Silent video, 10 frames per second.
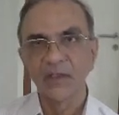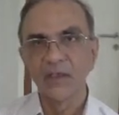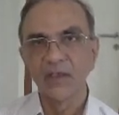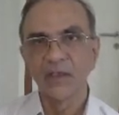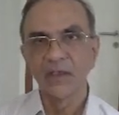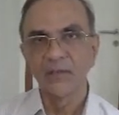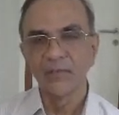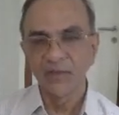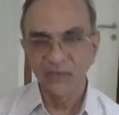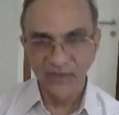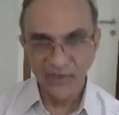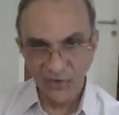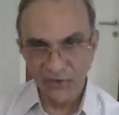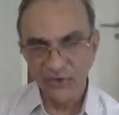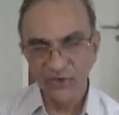But
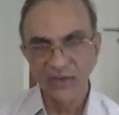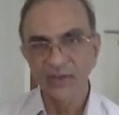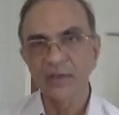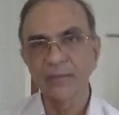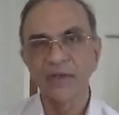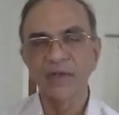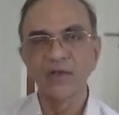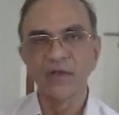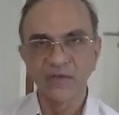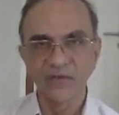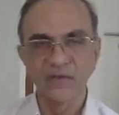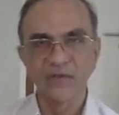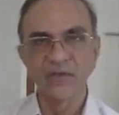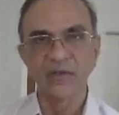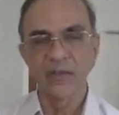radiologically, interpedicular
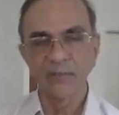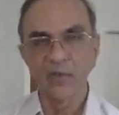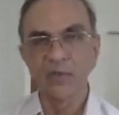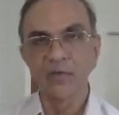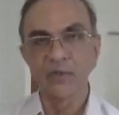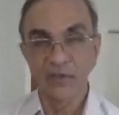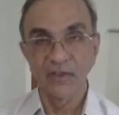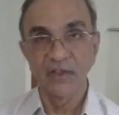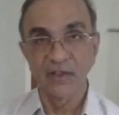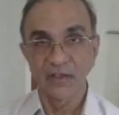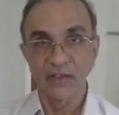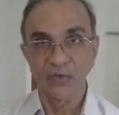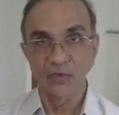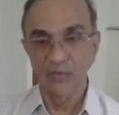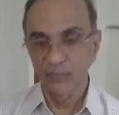distances are abnormal only in
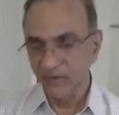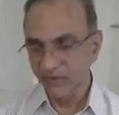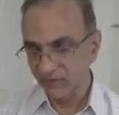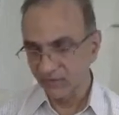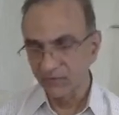achondroplasia.